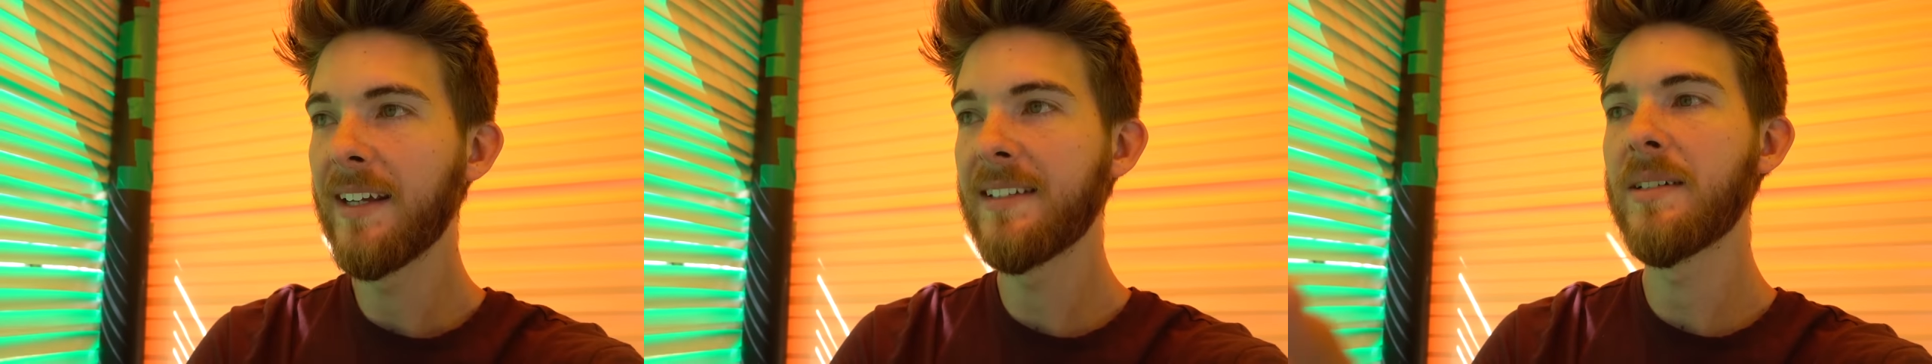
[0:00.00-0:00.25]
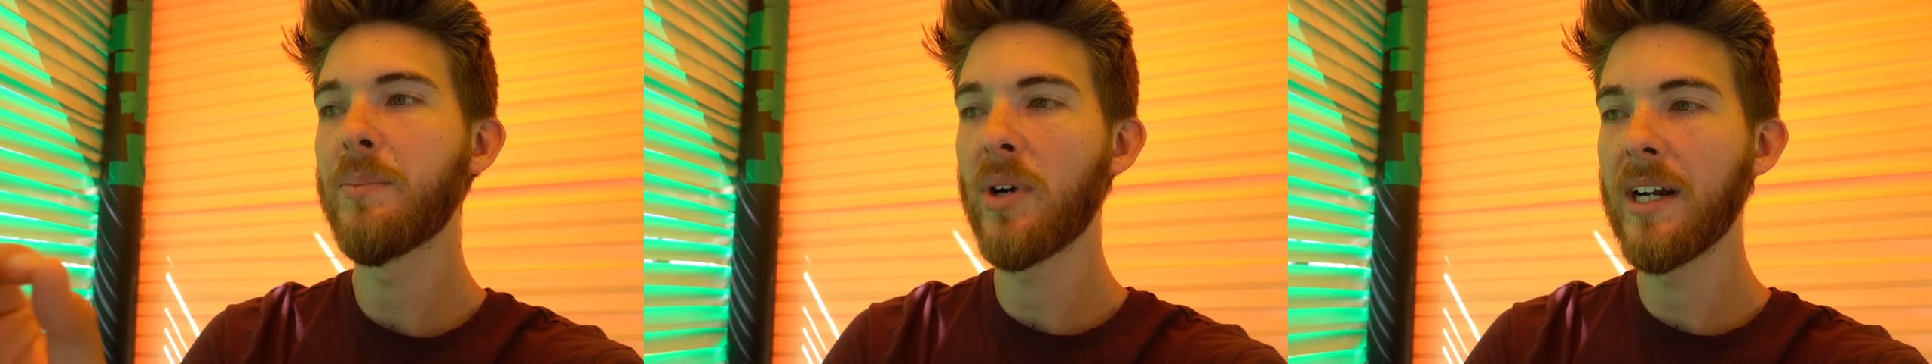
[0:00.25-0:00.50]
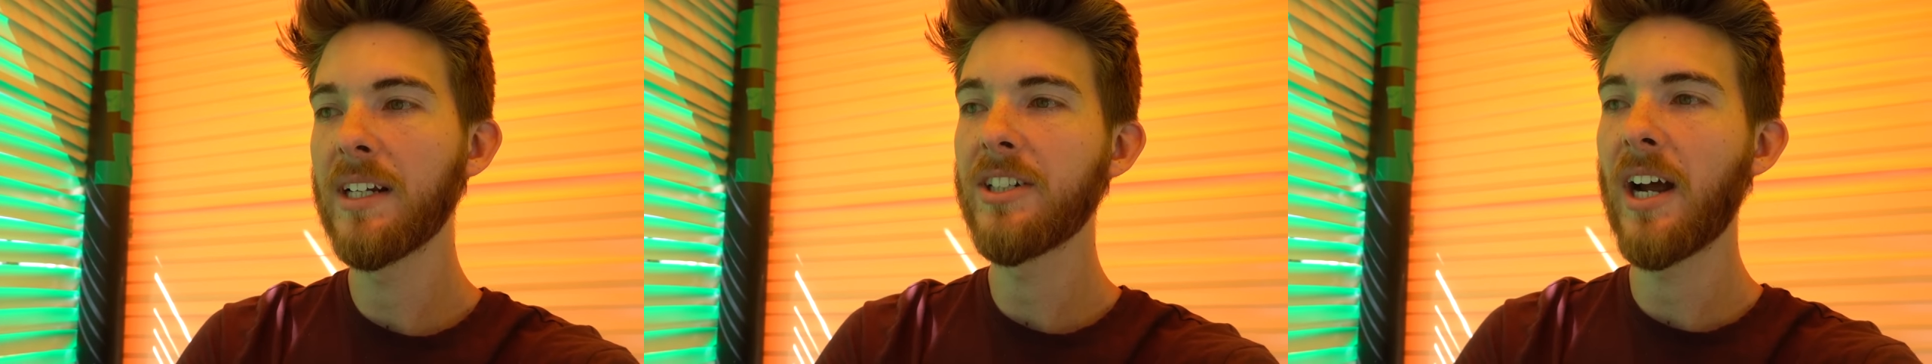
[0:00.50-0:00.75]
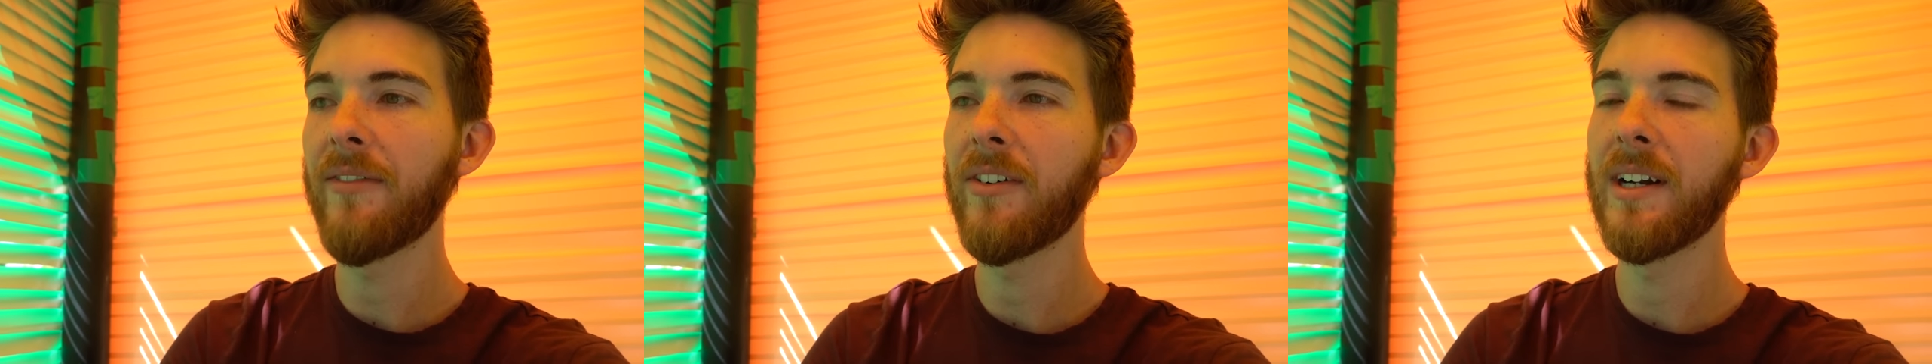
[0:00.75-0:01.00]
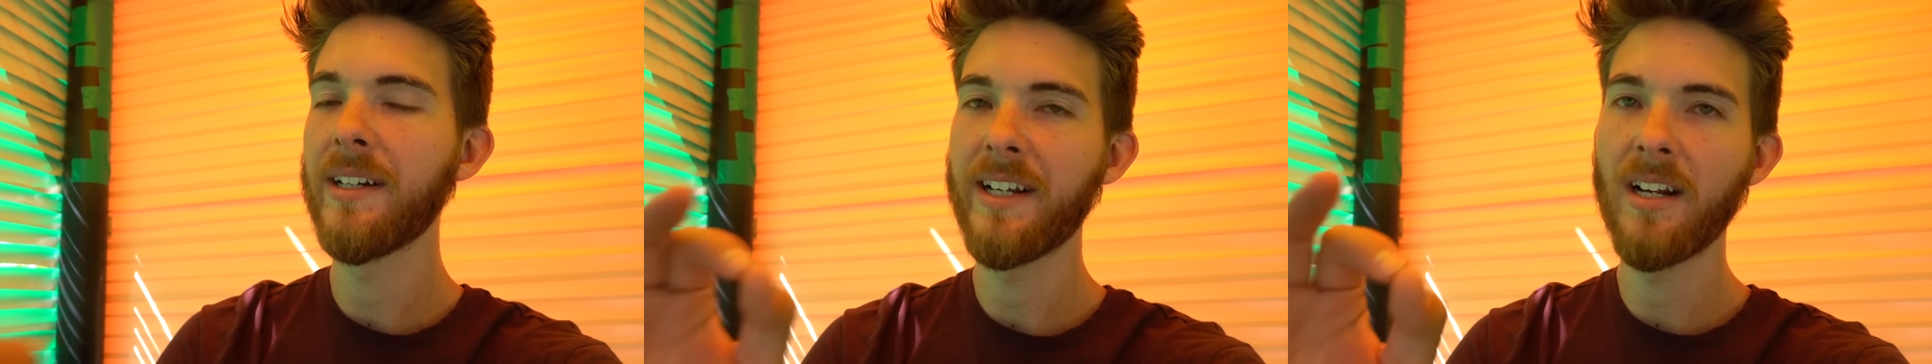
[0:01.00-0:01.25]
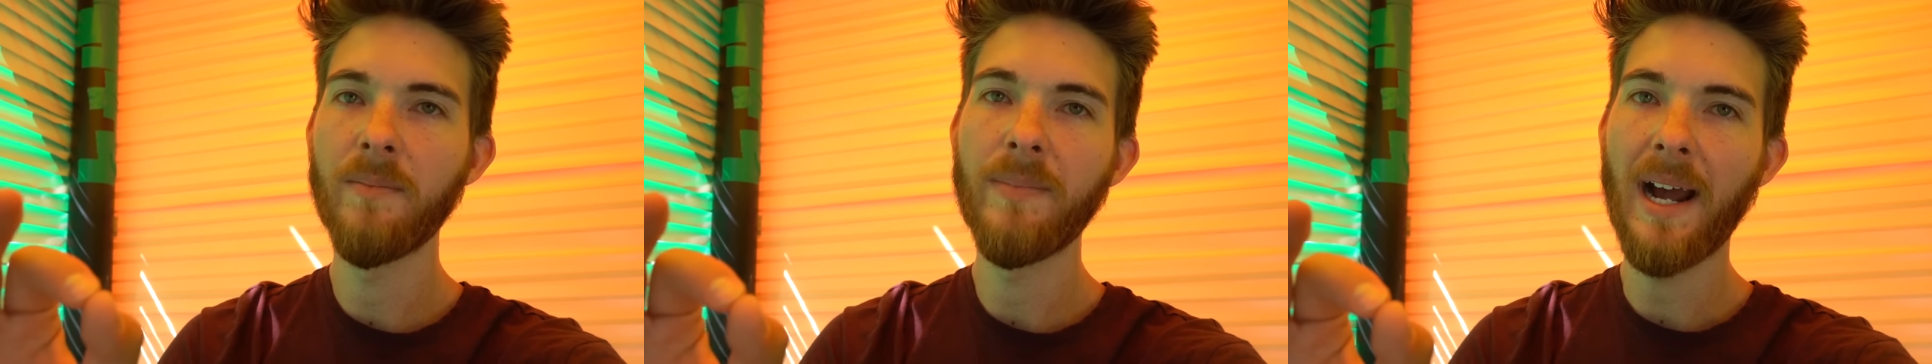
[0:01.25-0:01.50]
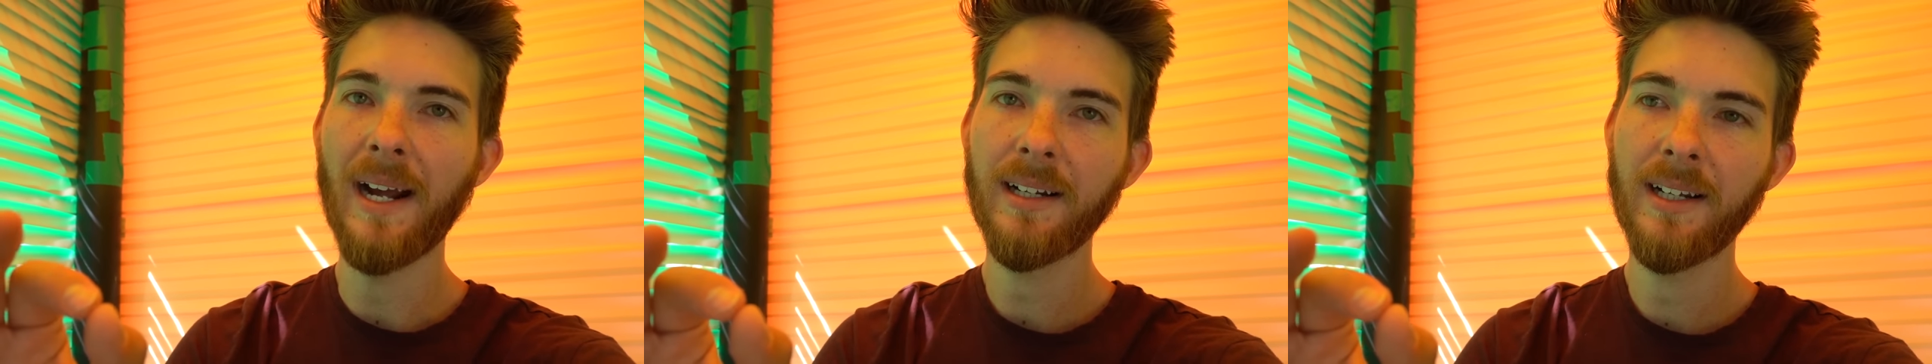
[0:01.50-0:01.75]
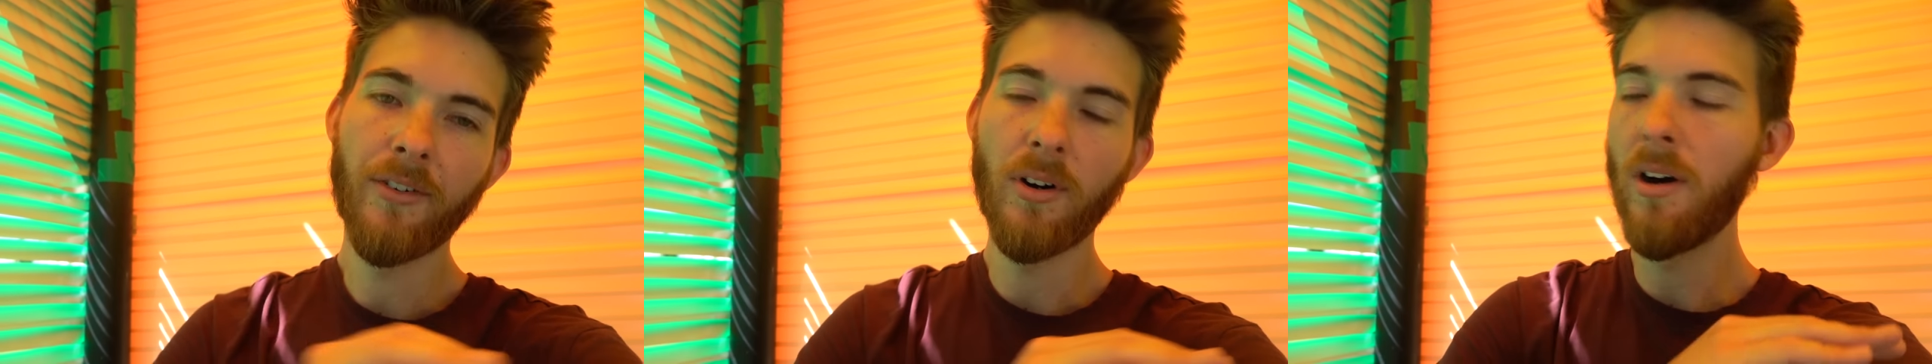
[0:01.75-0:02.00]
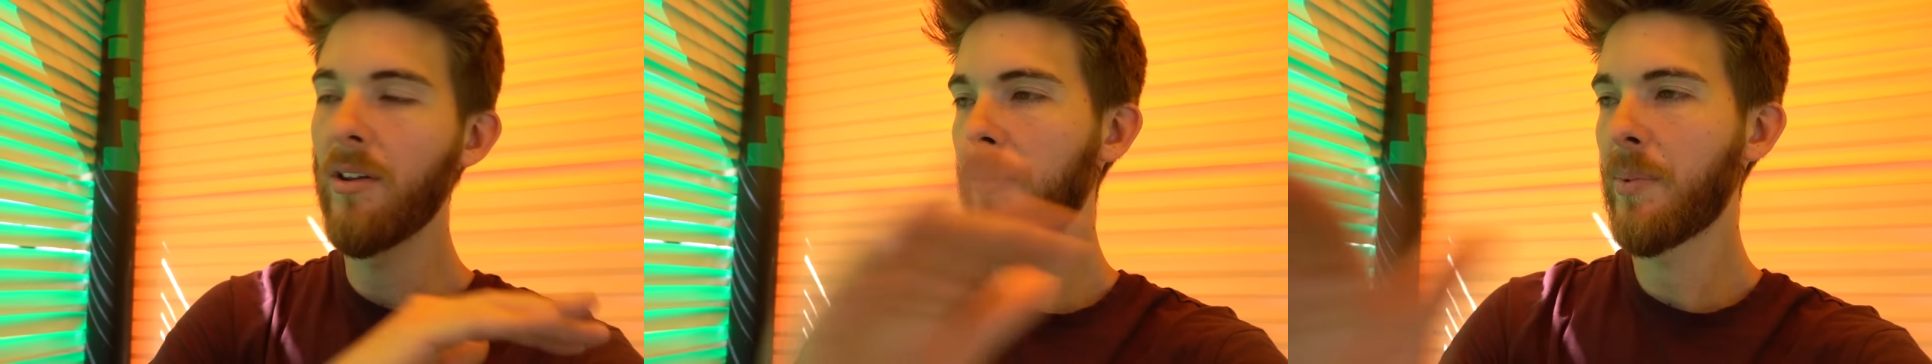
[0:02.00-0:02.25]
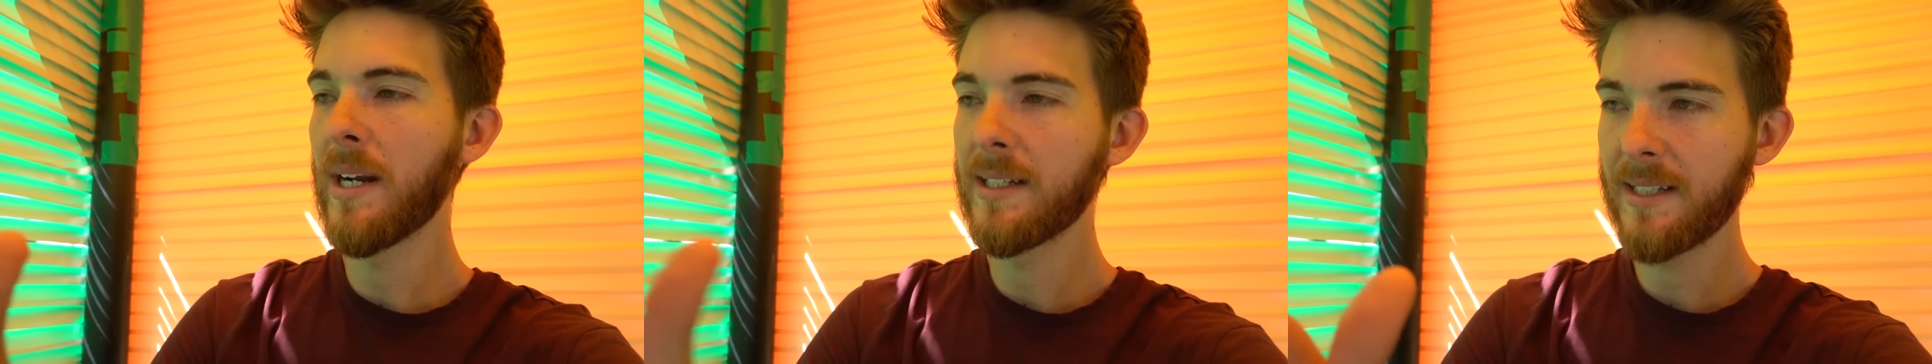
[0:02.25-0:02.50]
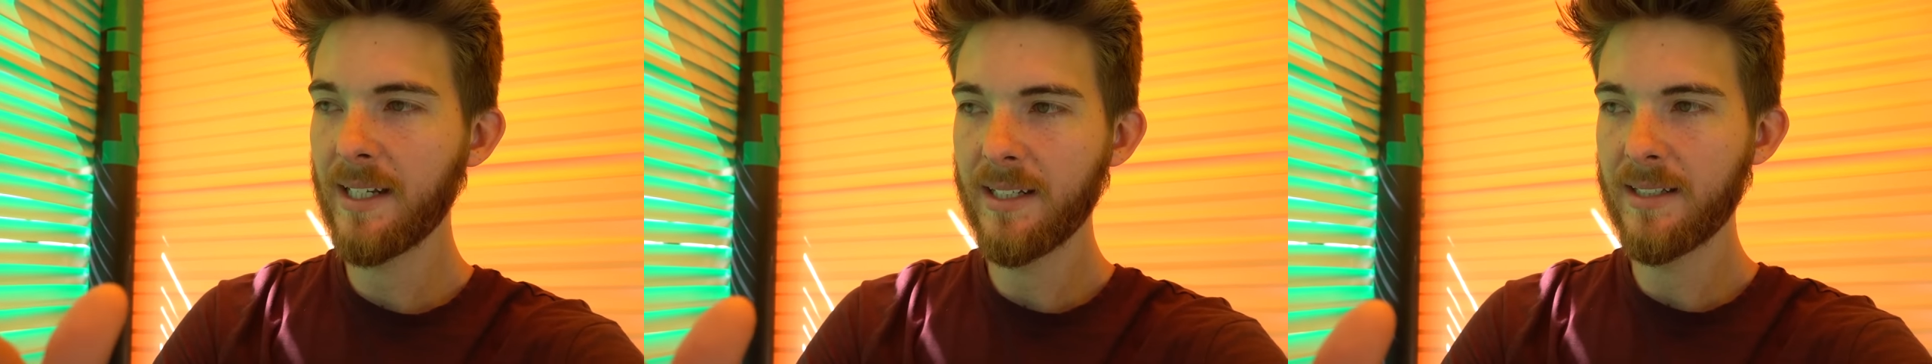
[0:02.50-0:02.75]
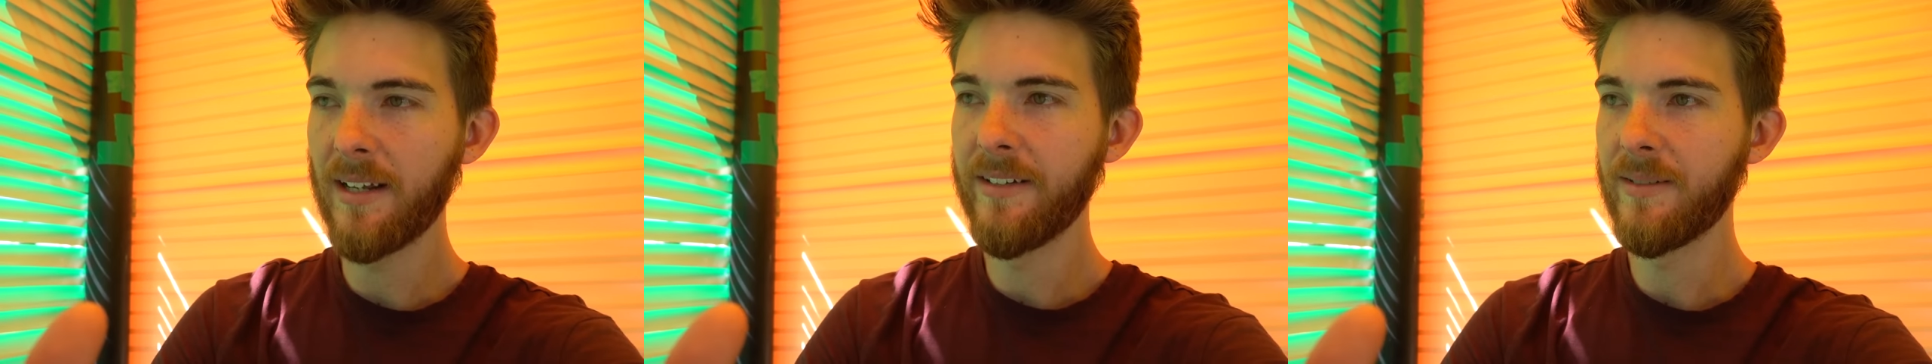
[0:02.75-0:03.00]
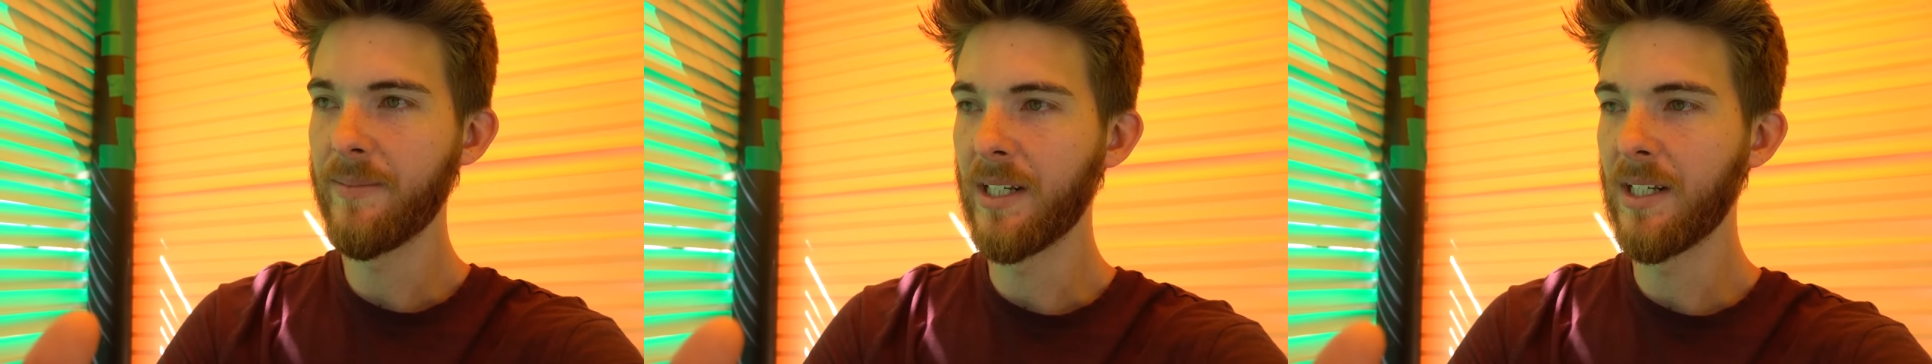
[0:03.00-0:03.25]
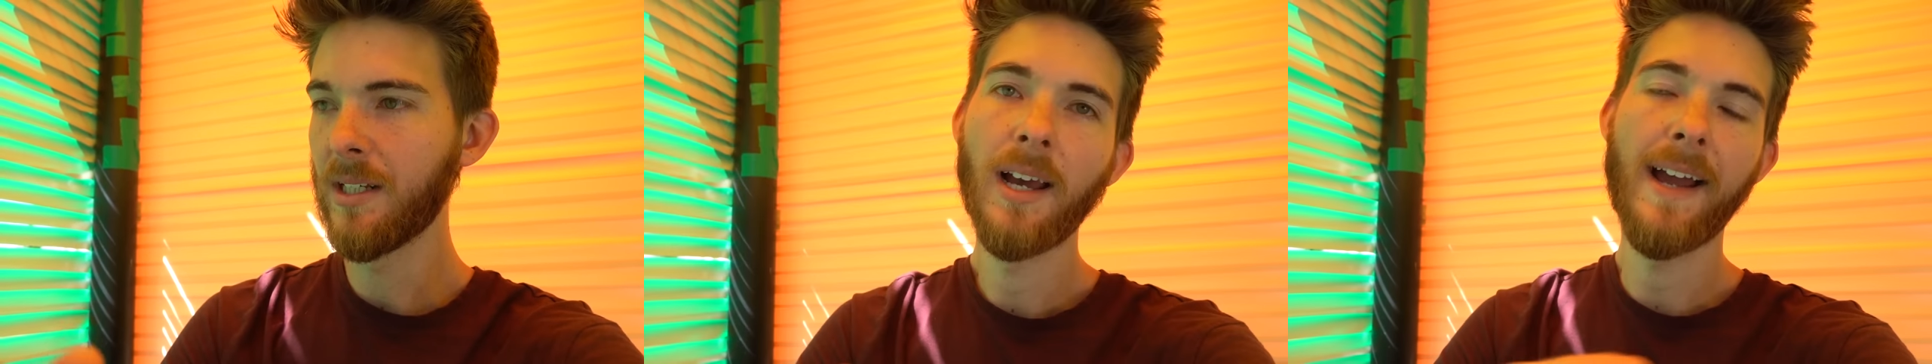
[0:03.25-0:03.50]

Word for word: is to prank Jeffrey and get him back for all the pranks that he's done to me.